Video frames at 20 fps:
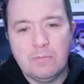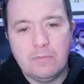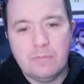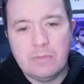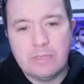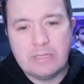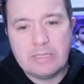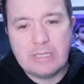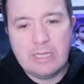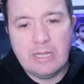
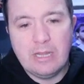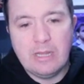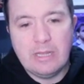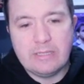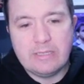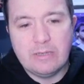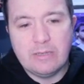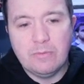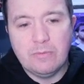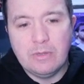Let's tell the
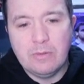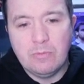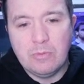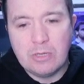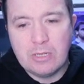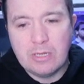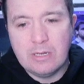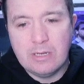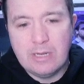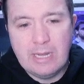lads that we, we
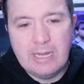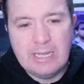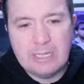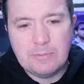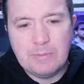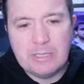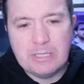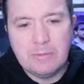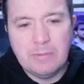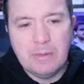can... I
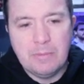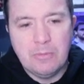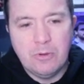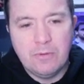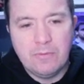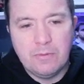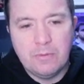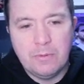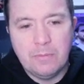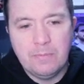expect a bit more
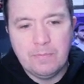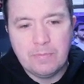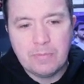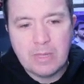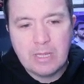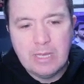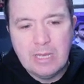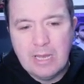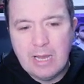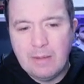from him.
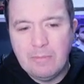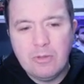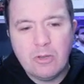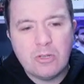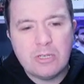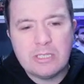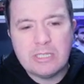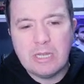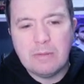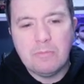I'm not
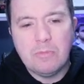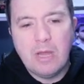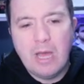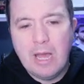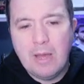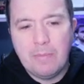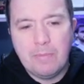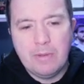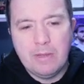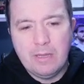going to say I'm not
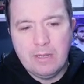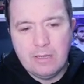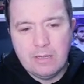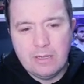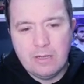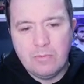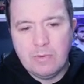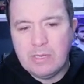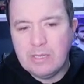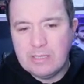happy.
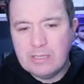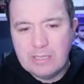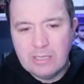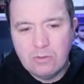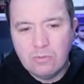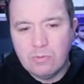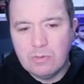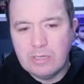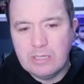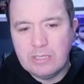Uh, we can still
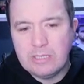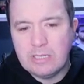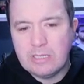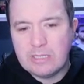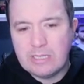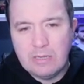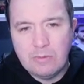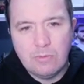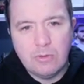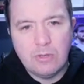win this. Let's
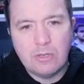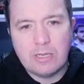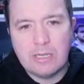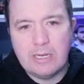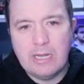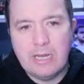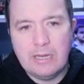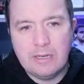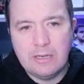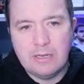keep working
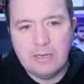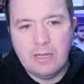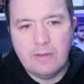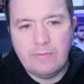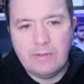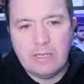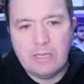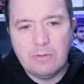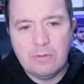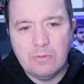hard, and I
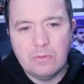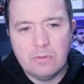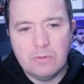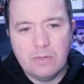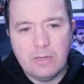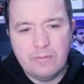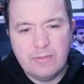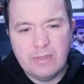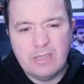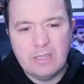think it will.
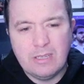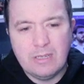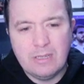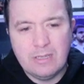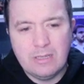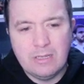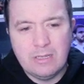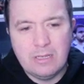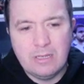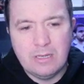I think the
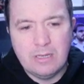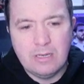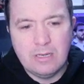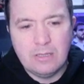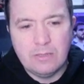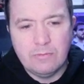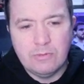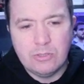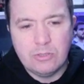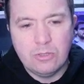the, uh,
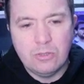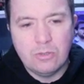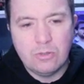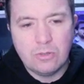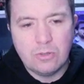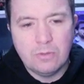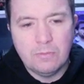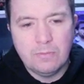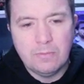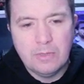the result will
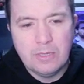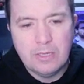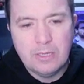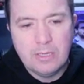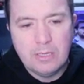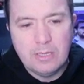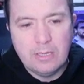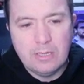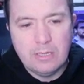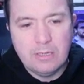come.
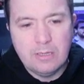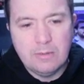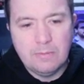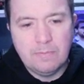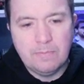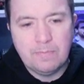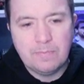Um,